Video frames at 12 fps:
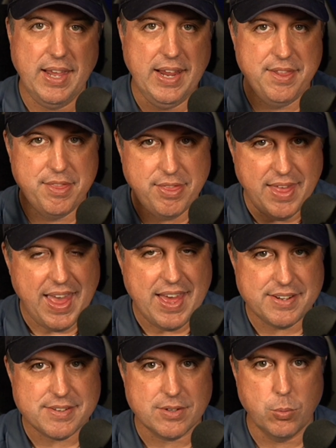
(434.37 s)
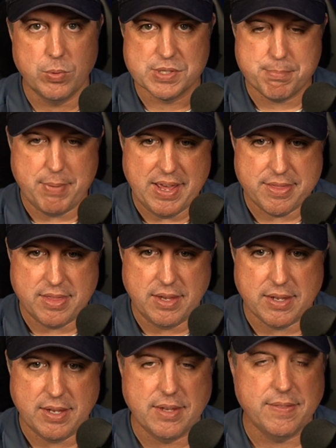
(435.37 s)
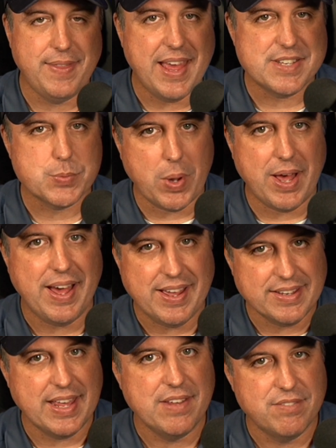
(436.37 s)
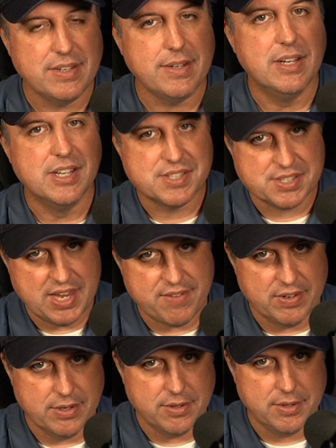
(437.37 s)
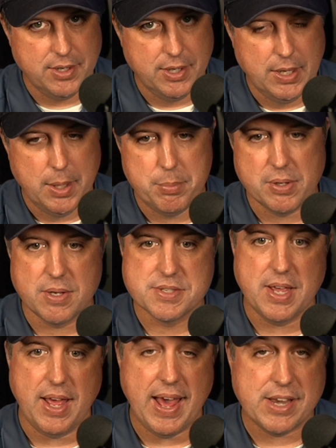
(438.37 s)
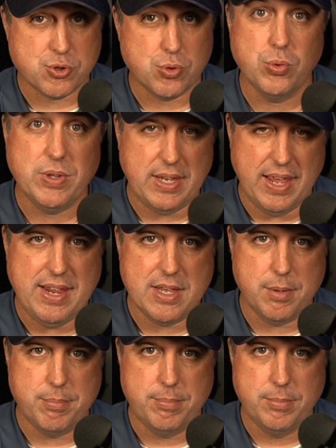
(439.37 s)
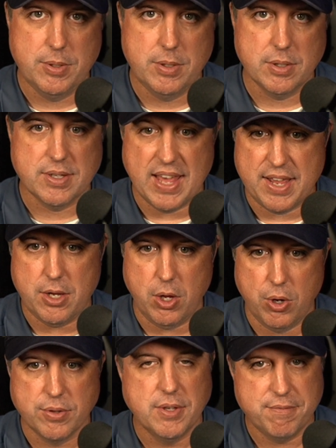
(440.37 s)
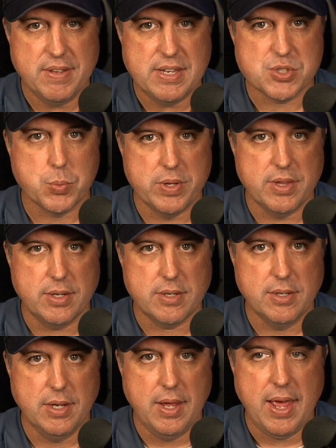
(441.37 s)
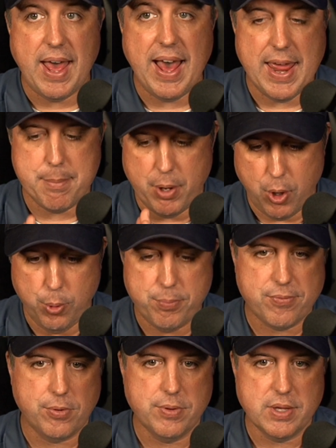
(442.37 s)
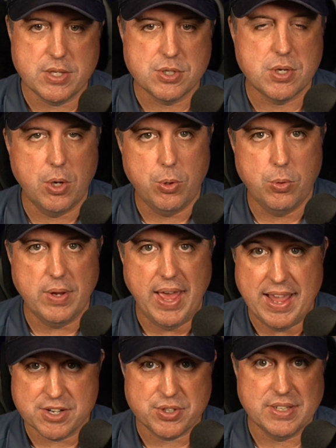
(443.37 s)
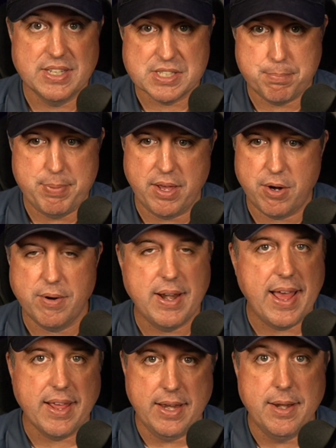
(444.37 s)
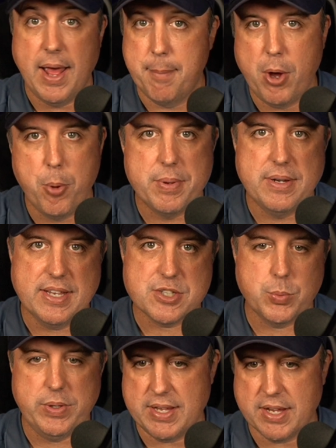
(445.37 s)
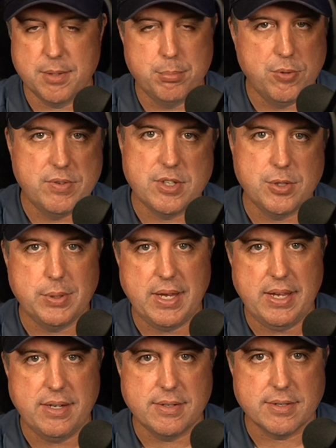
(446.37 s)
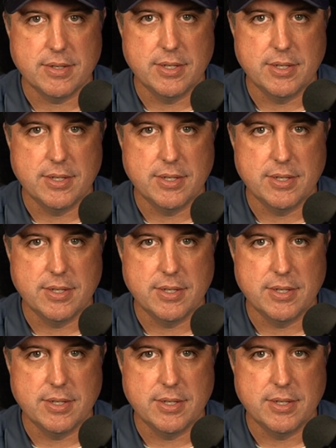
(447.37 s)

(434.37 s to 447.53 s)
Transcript: And that was my thinking. That's why I gave it a seven, because I truly am kind of on the fence with it. I am hopeful that the show actually gets better, and I and I'm hoping next week I can move it to an eight.